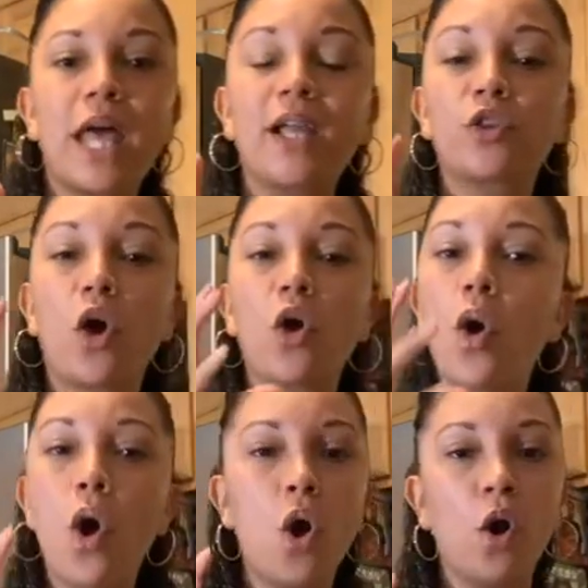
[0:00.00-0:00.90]
is like the
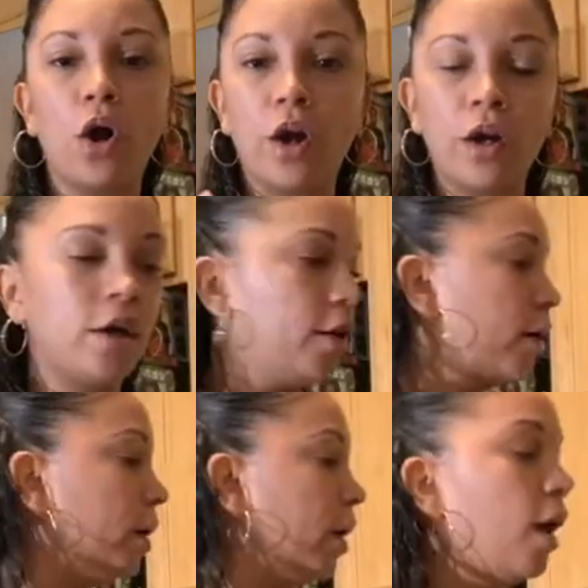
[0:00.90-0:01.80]
core
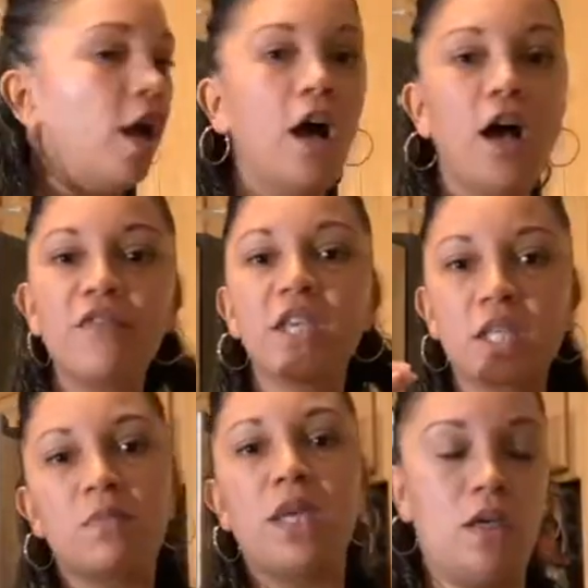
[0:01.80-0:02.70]
of
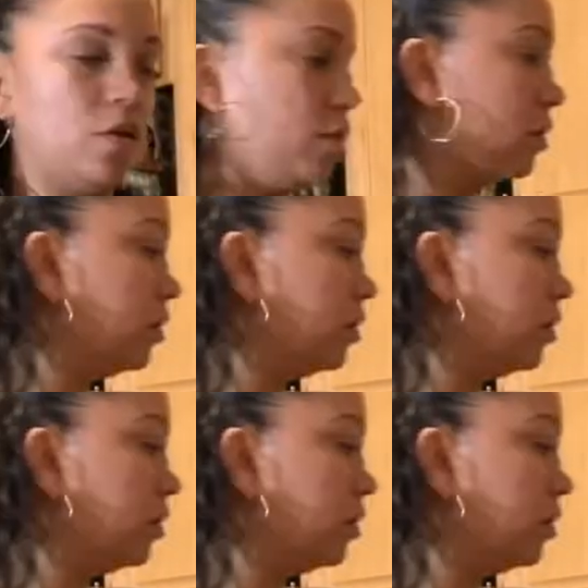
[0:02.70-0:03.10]
this meal,